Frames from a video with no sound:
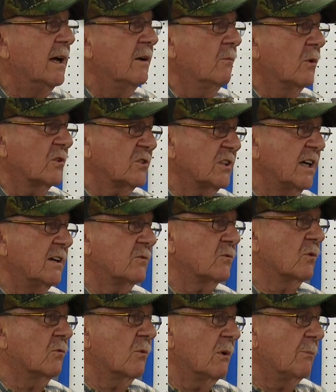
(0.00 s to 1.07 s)
We're
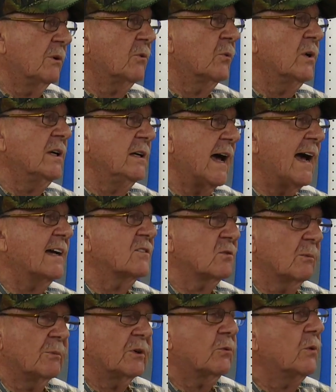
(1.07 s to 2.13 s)
central. We're between
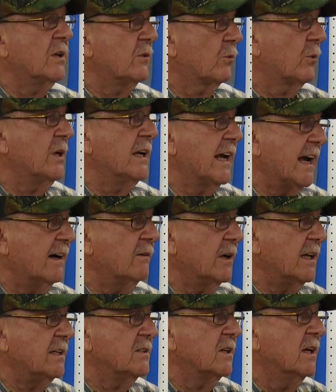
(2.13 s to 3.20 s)
3
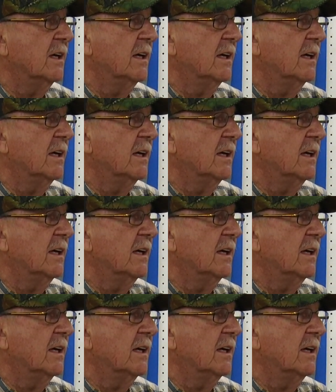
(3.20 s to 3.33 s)
counties,